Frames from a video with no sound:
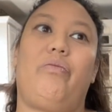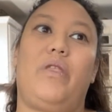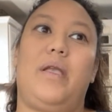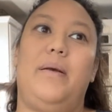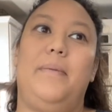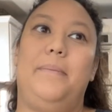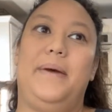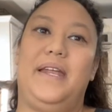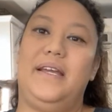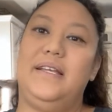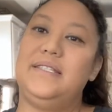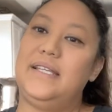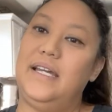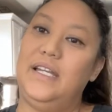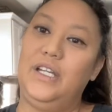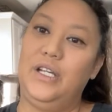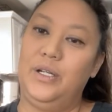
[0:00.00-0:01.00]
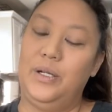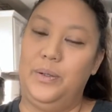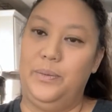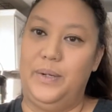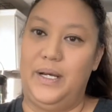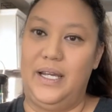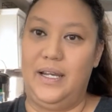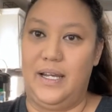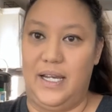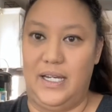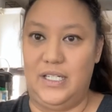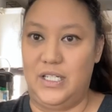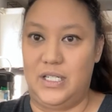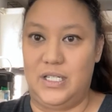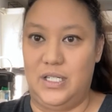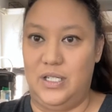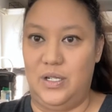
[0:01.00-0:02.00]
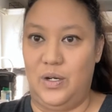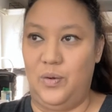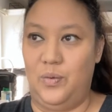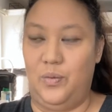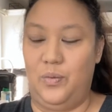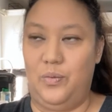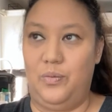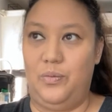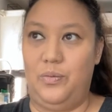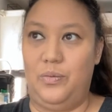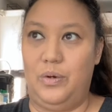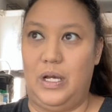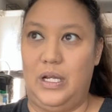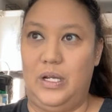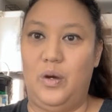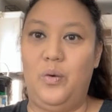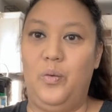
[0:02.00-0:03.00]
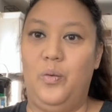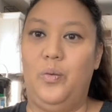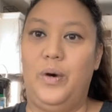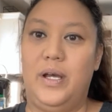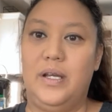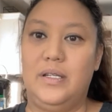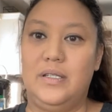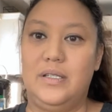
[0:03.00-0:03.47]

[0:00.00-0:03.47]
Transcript: But I said, you know what? I don't want